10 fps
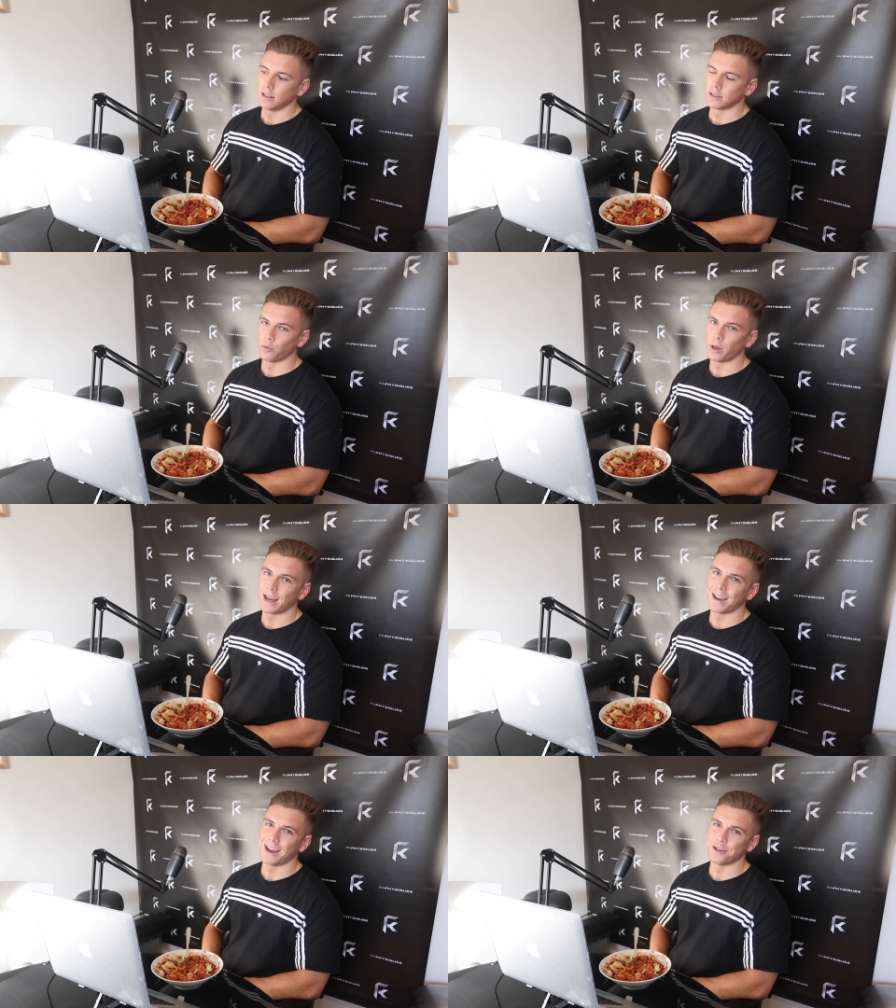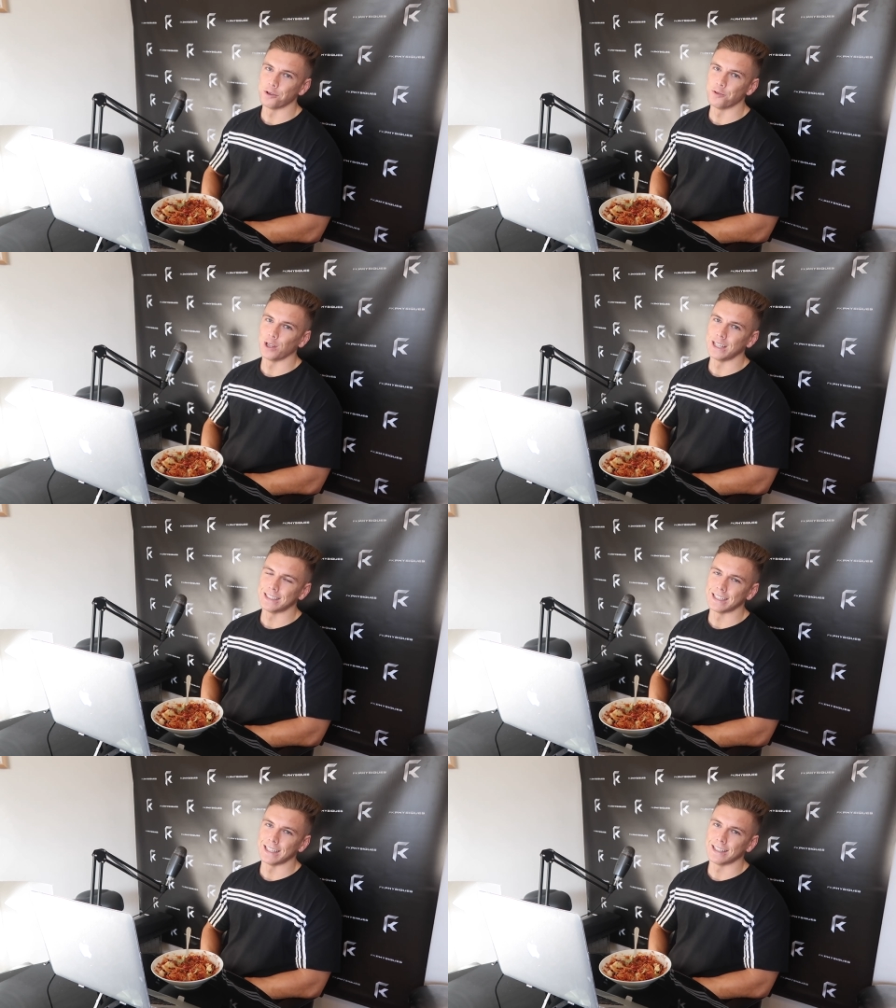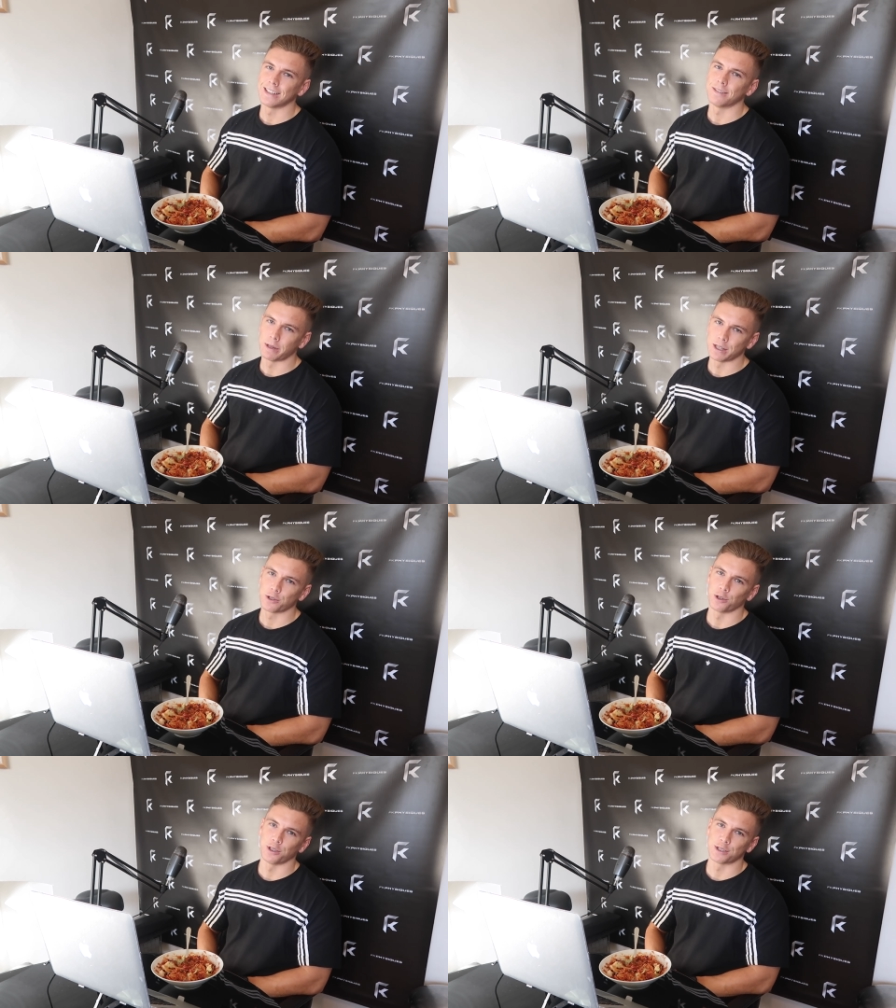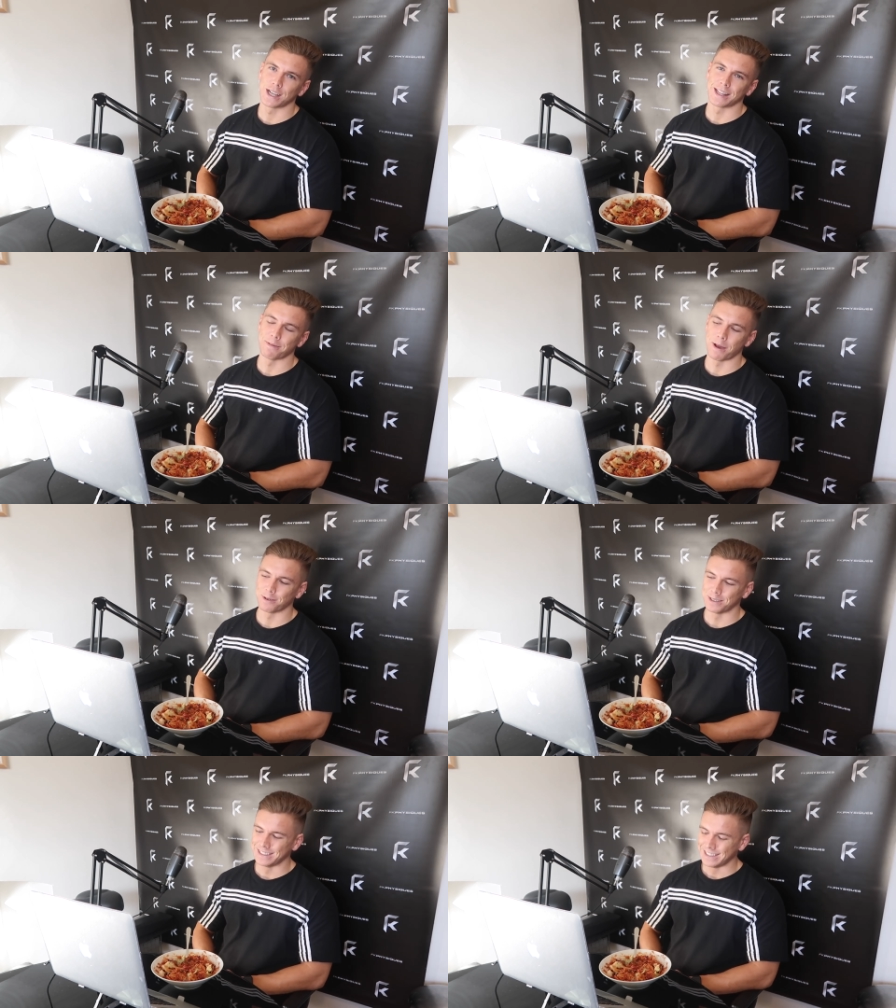when I do release it, make sure you check them out.